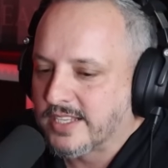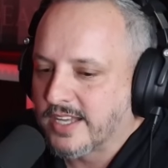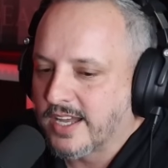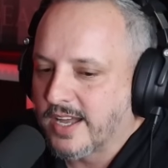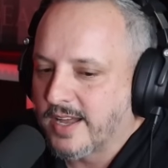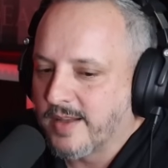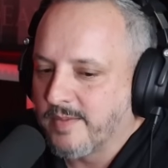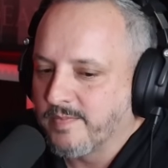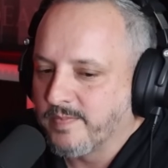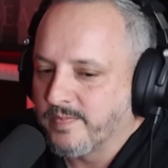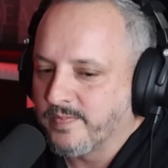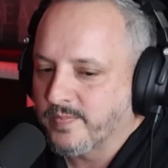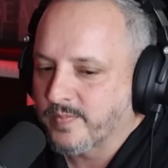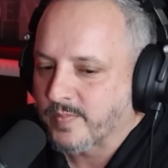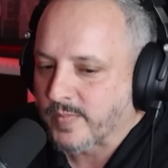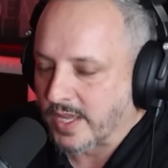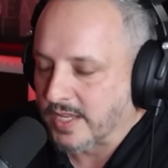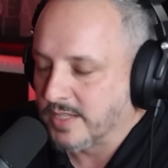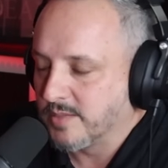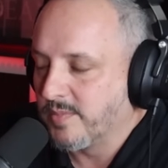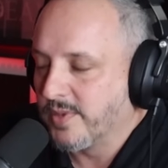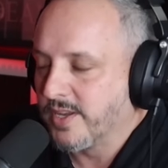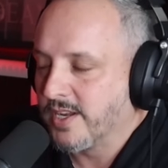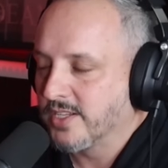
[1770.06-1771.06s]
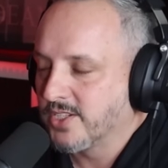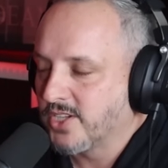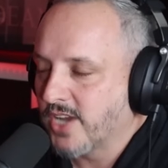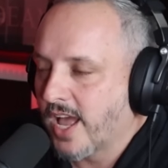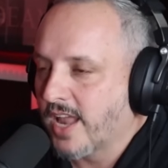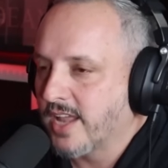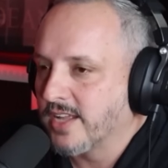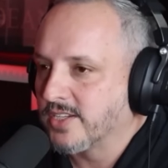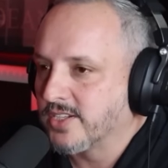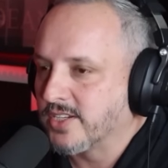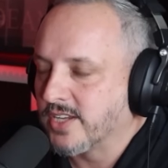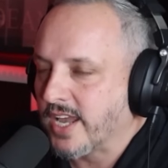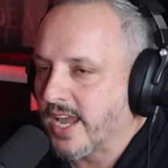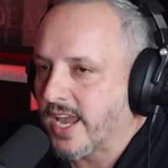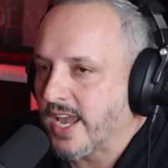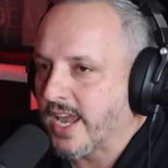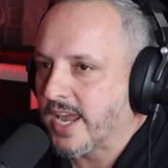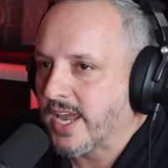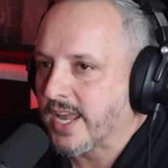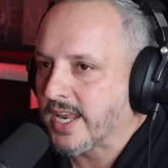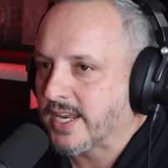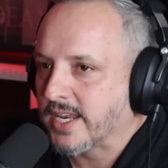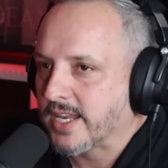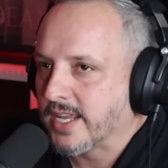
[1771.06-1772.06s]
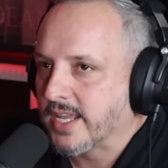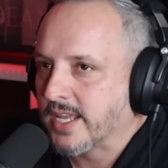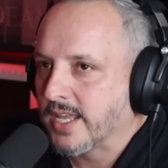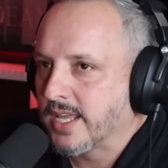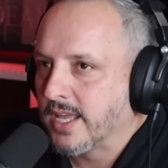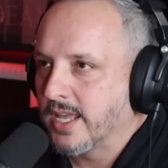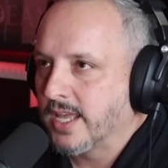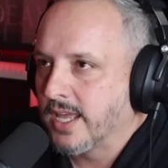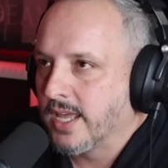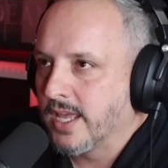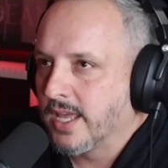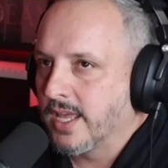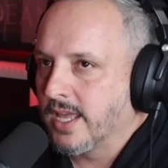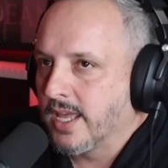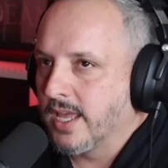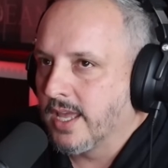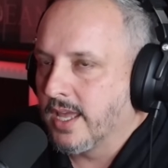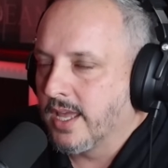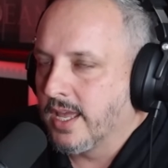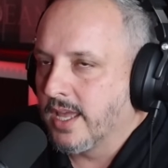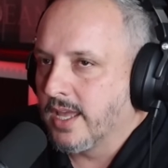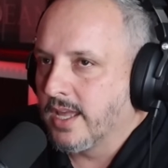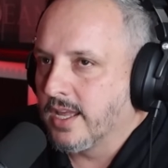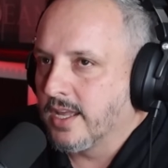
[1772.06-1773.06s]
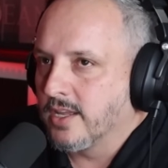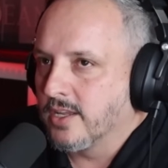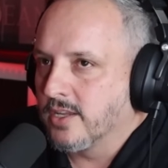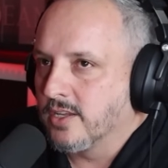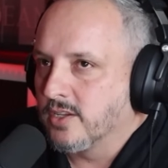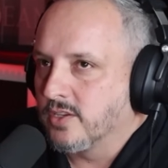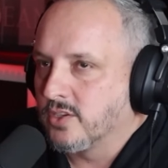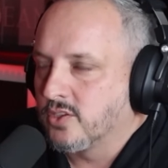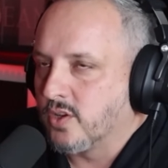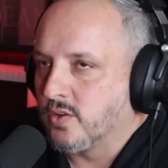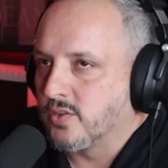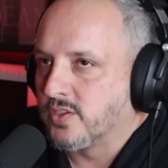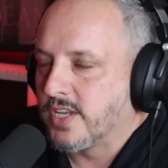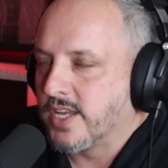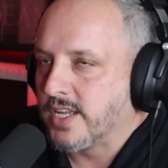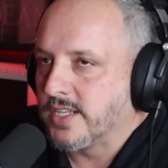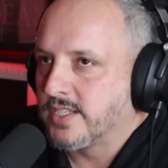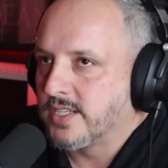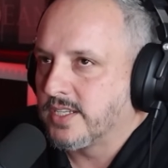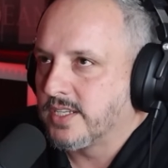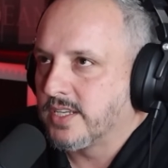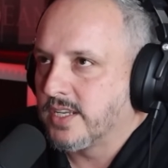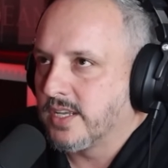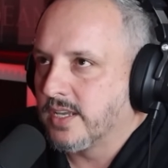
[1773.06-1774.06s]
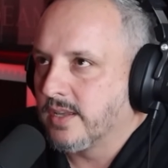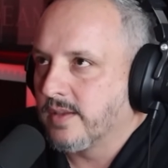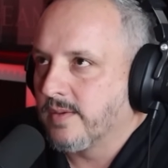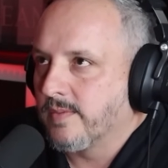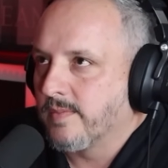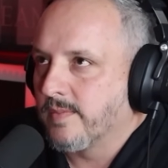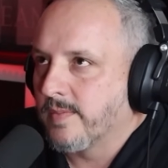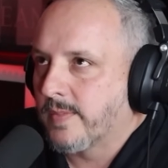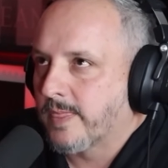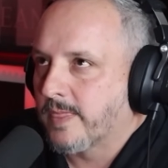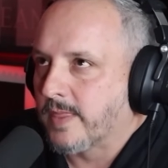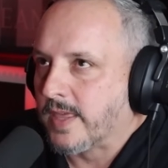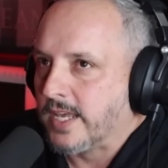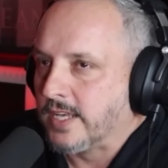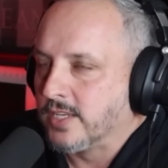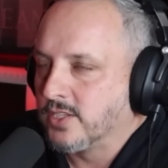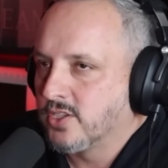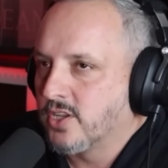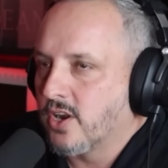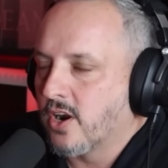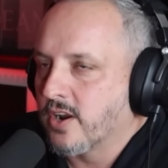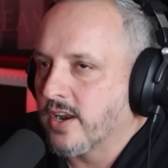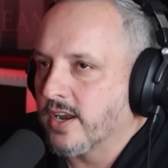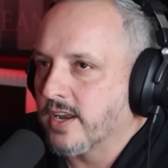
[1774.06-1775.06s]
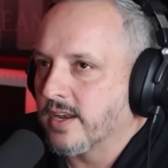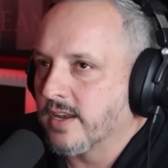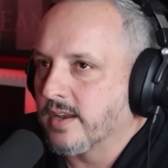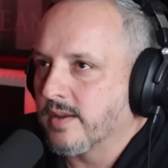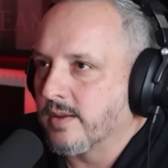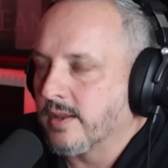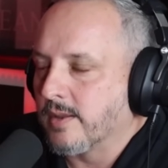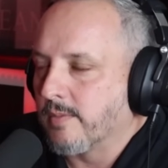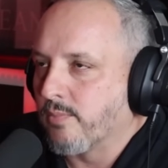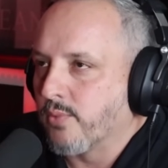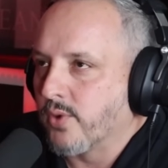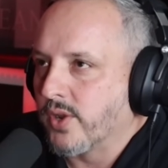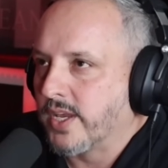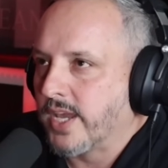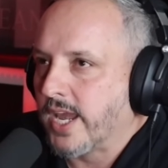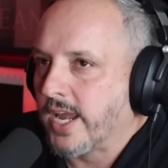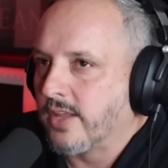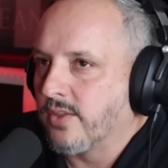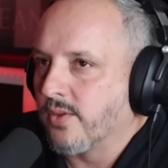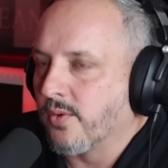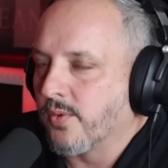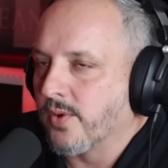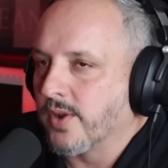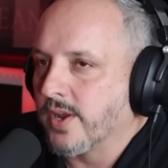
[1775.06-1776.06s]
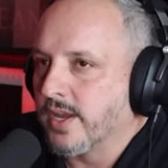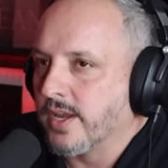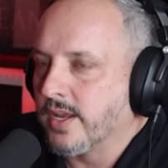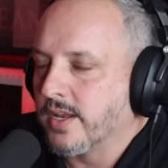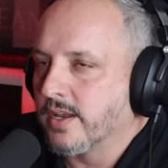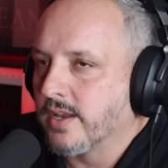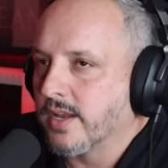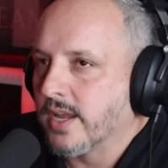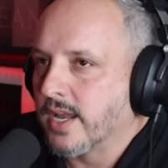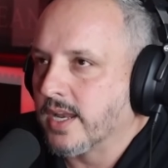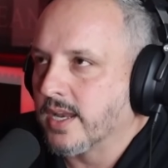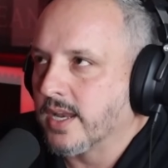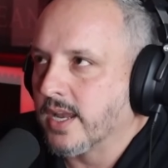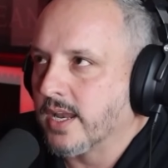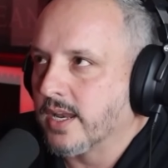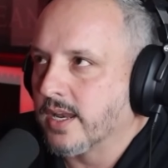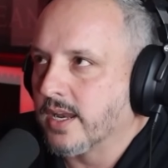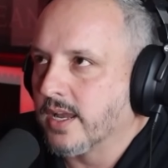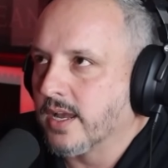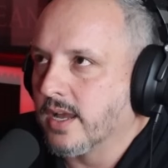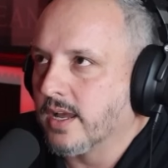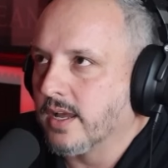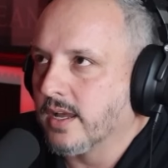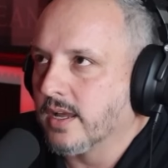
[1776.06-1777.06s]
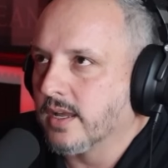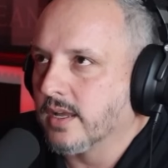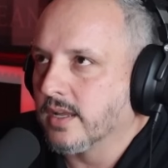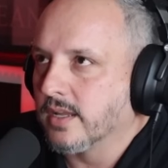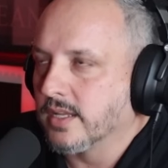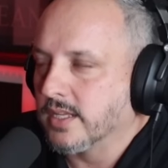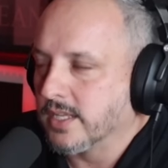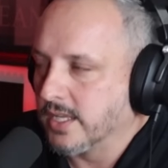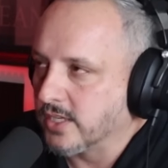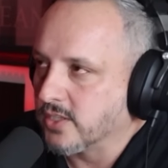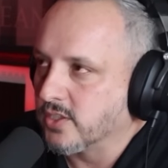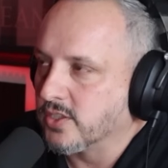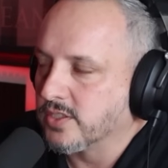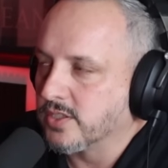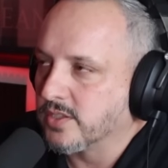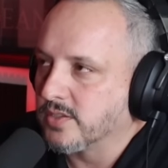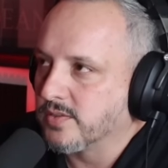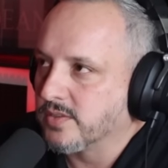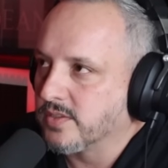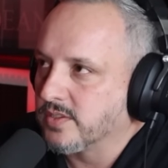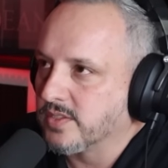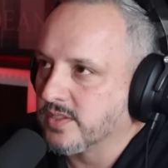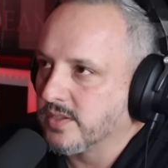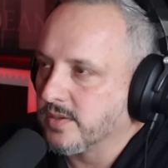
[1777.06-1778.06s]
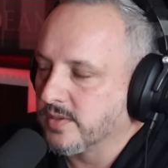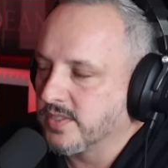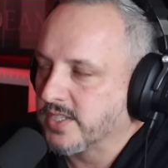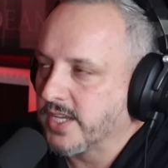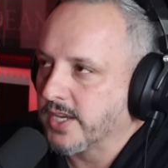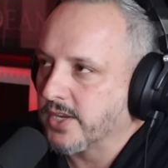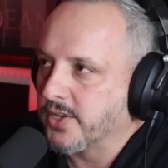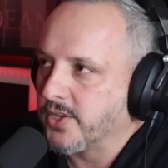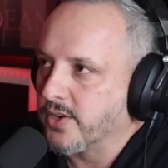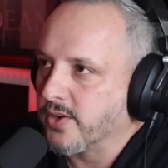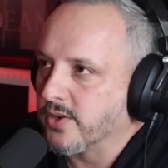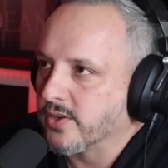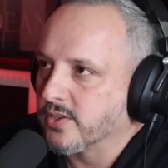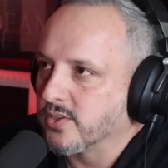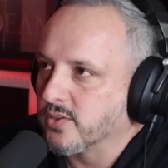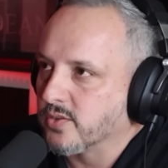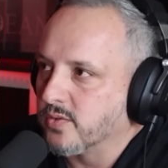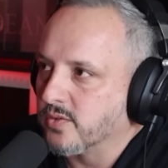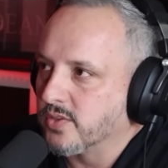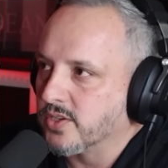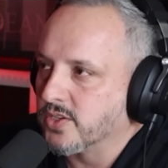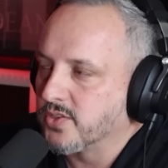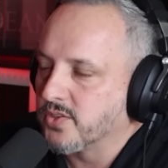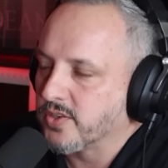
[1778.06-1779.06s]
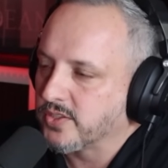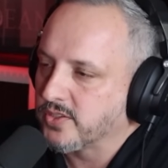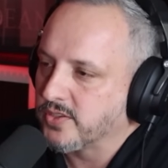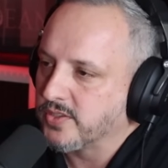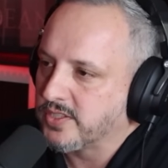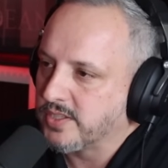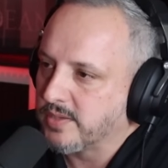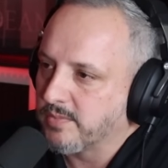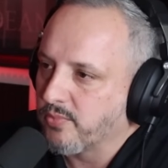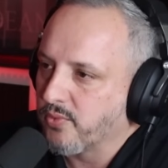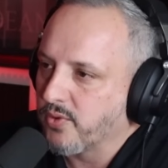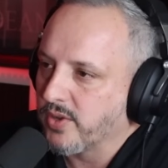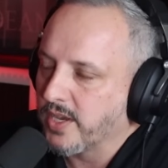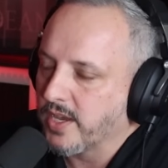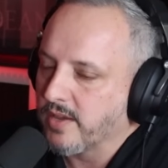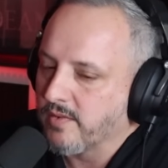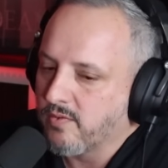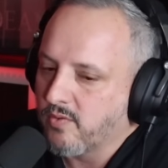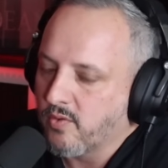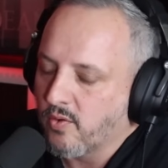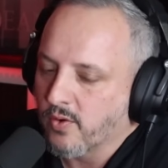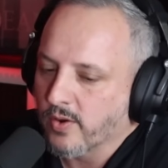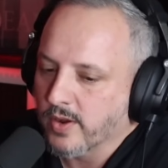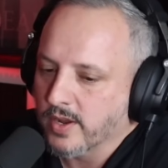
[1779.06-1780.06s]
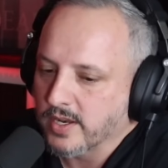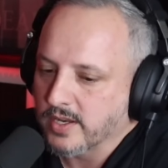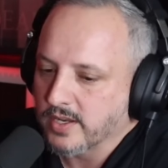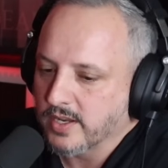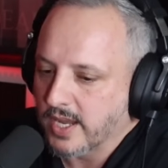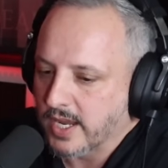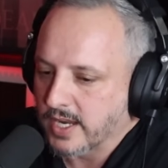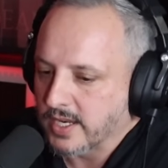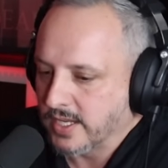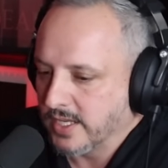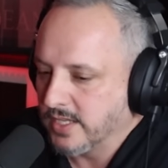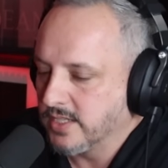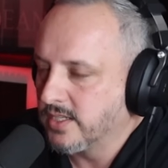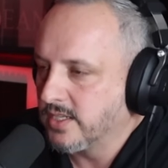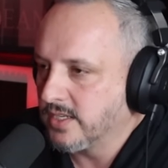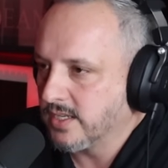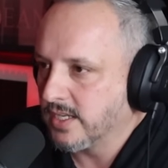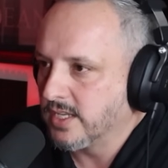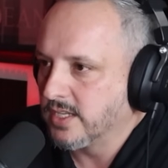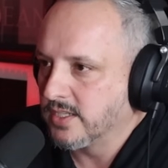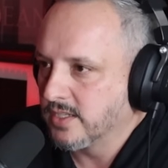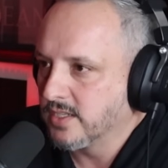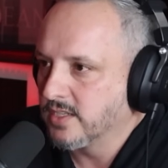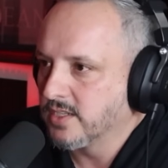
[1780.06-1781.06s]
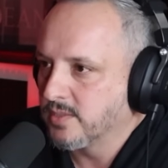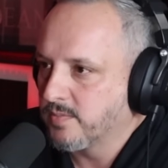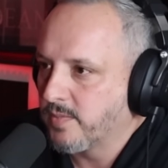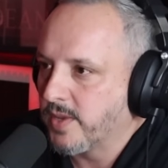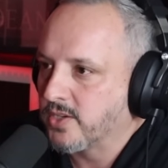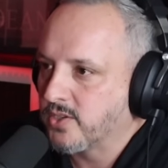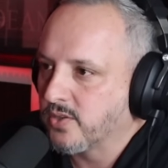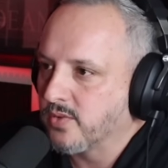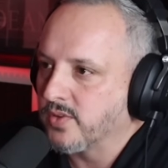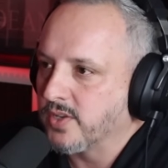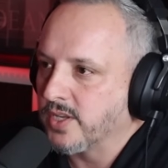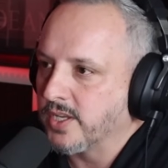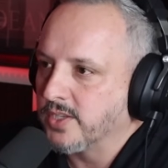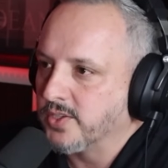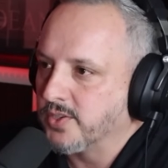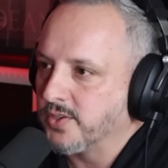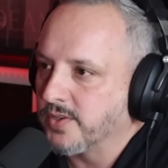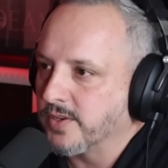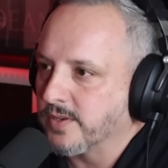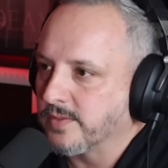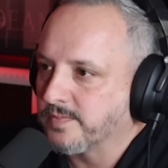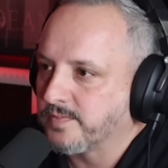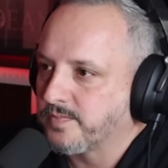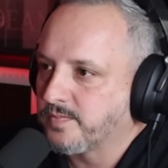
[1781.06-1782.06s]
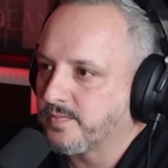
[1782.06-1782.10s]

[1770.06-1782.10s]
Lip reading: been a challenge, and so since he started in pre-K 3, and then this is his second year in the school district, so he's in pre-K 4, and he's in the special needs unit